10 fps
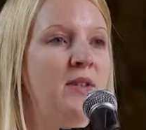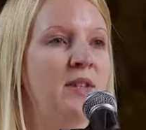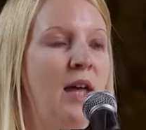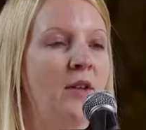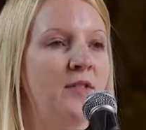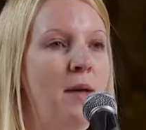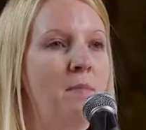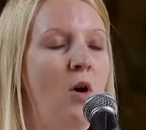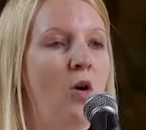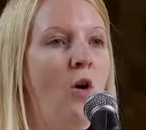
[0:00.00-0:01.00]
in the South
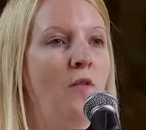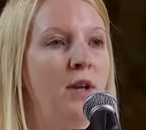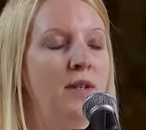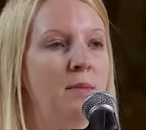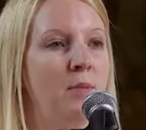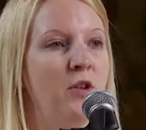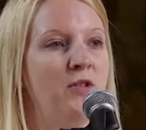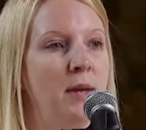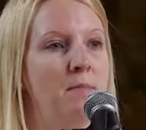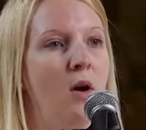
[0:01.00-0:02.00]
Denmark office in
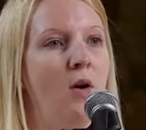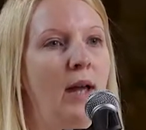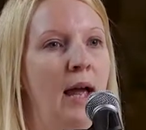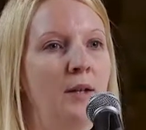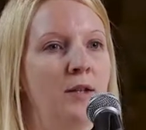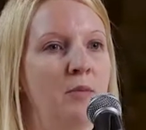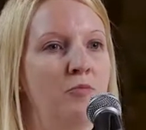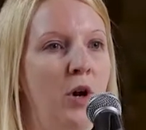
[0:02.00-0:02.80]
both Denmark and in